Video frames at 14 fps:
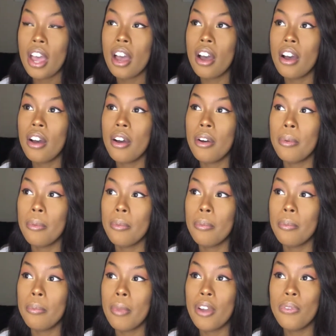
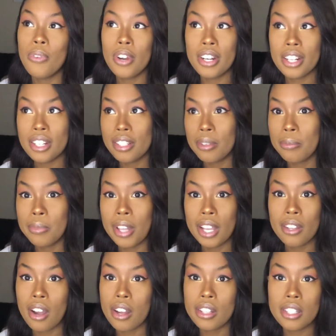My friend ends up like
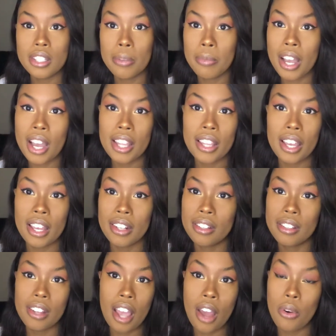talking to some guy that
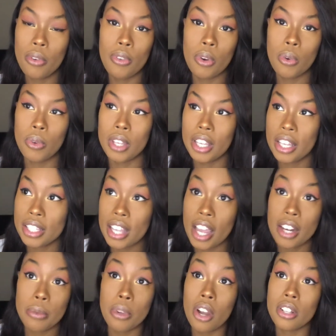I don't even know who he is. I end
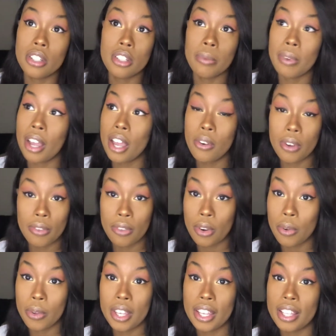up talking to some guy I don't even know who
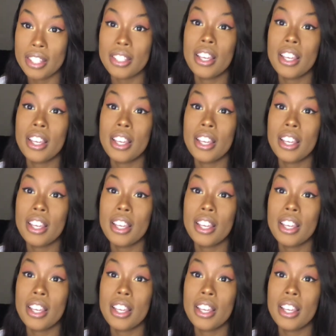he is.